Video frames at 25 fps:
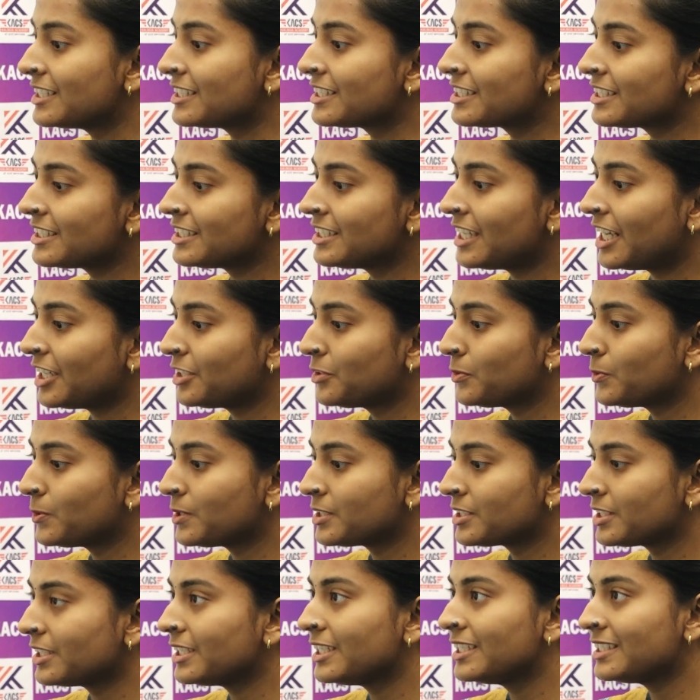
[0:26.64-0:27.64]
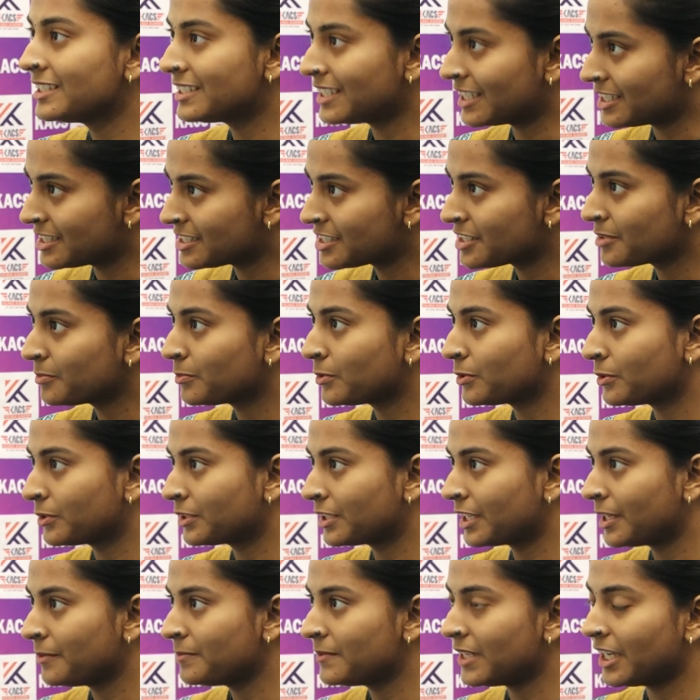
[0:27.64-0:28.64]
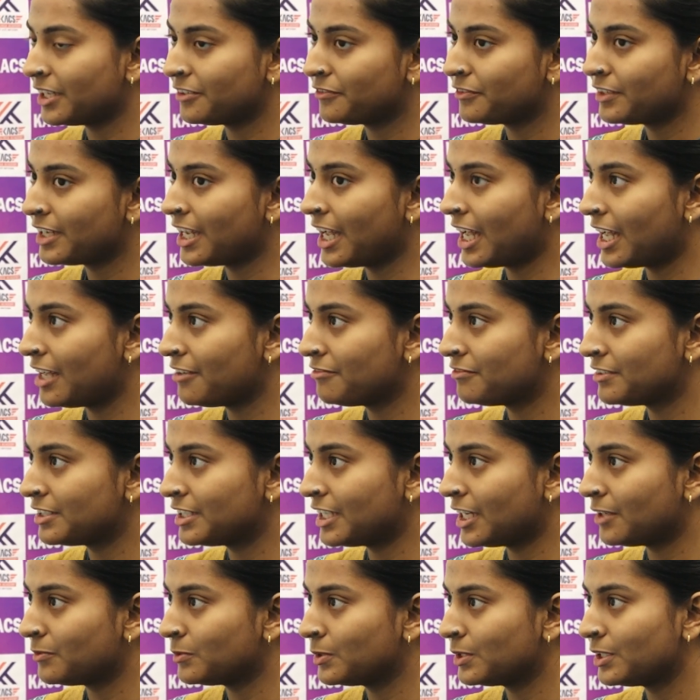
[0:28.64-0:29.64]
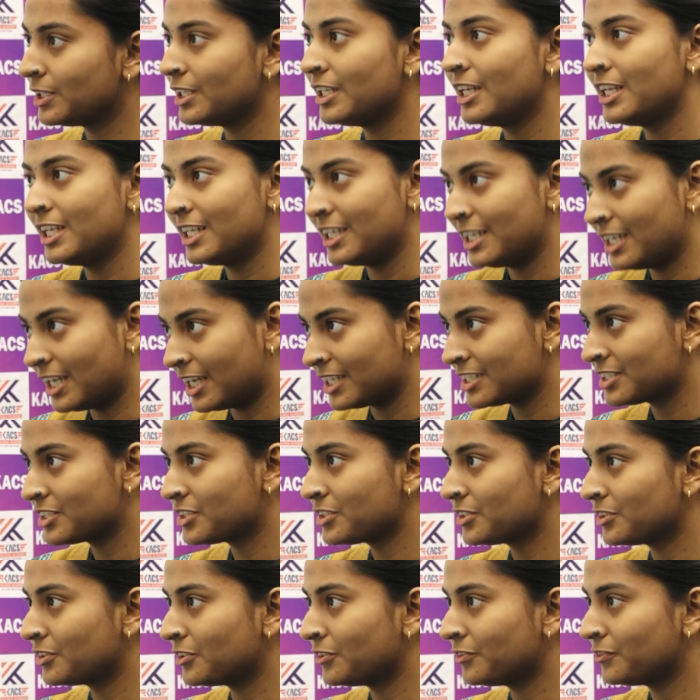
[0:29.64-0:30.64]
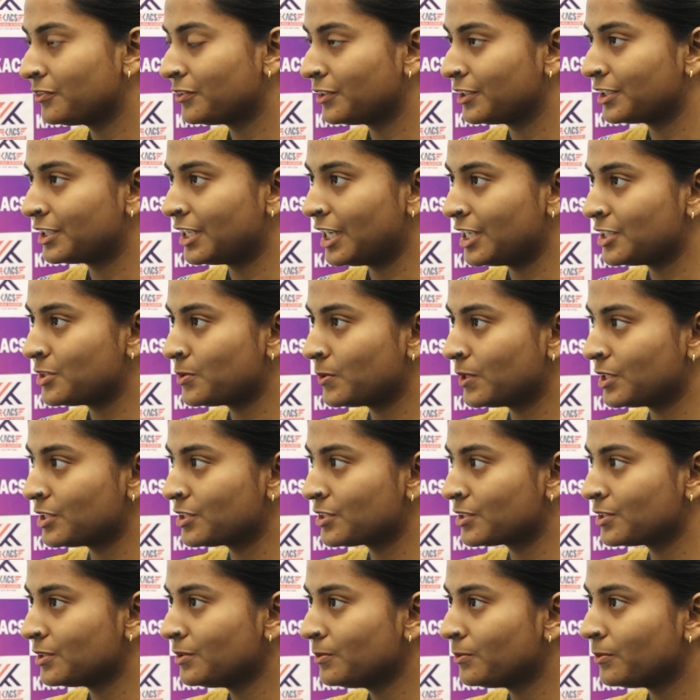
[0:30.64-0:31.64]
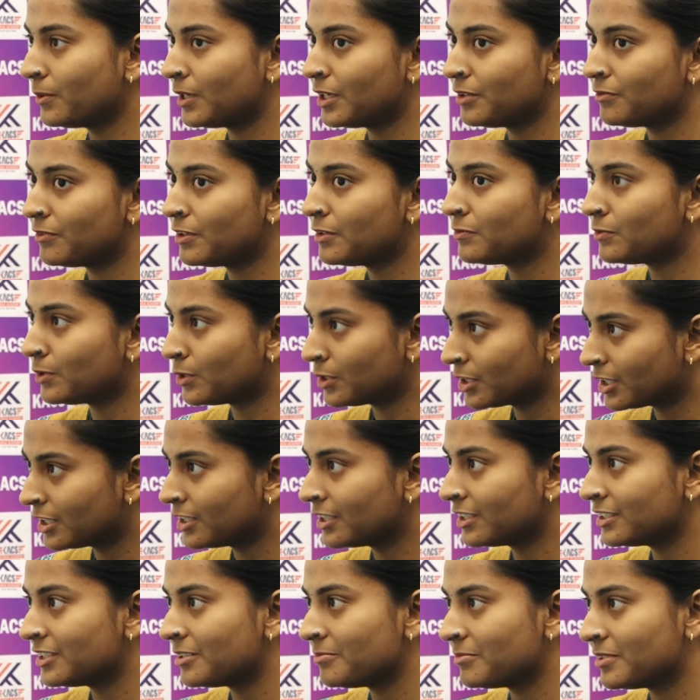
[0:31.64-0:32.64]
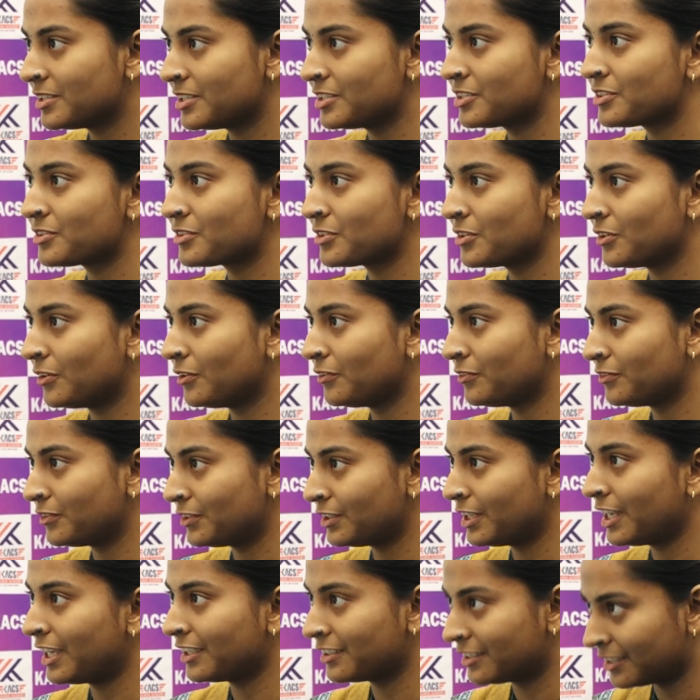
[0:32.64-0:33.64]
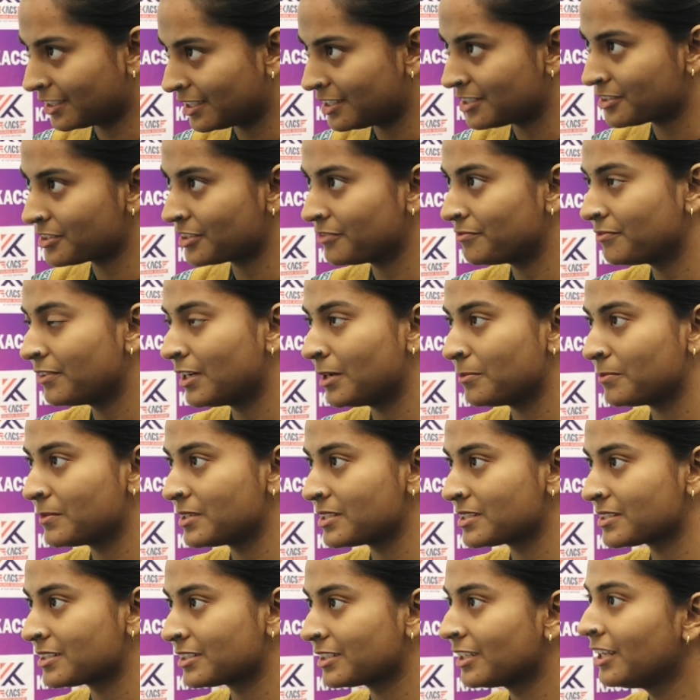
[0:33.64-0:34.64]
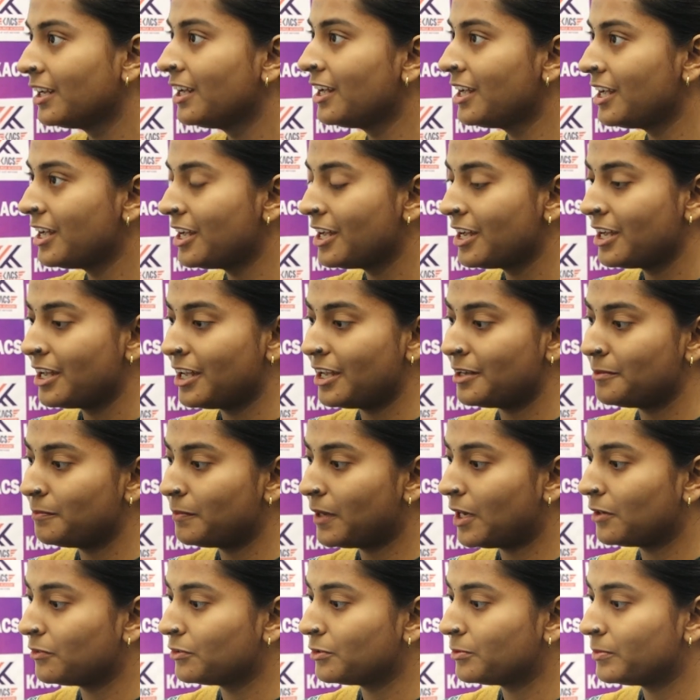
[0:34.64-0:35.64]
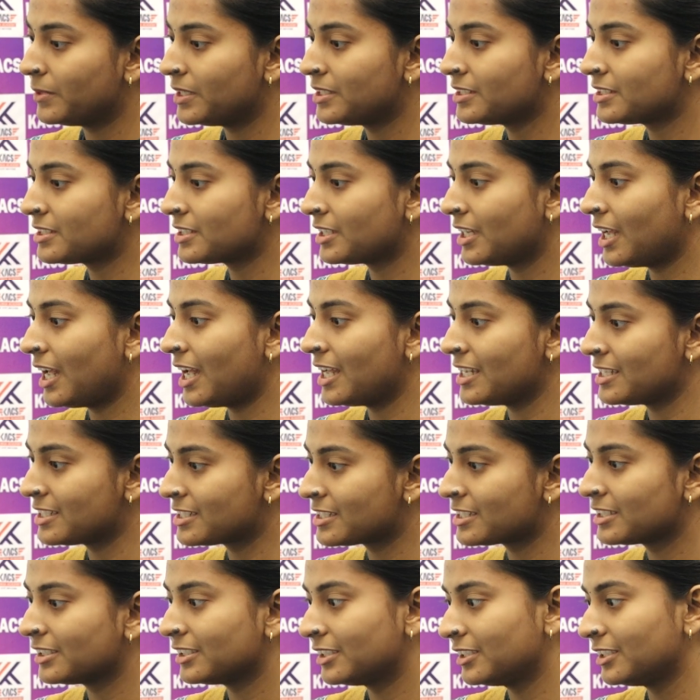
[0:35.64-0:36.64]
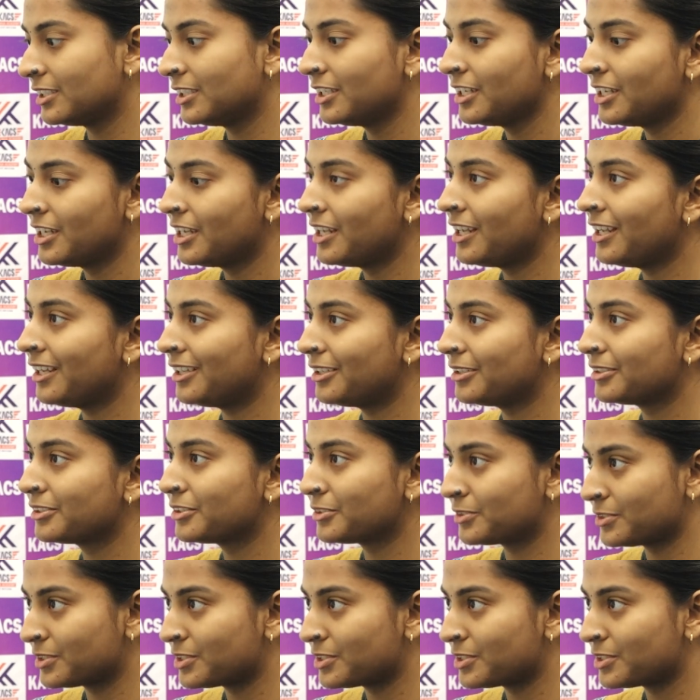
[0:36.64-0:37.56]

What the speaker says: So that was an intensive program that we have in our last year of graduation, where we work under the Ministry of Agriculture and Farmers Empowerment as Krishi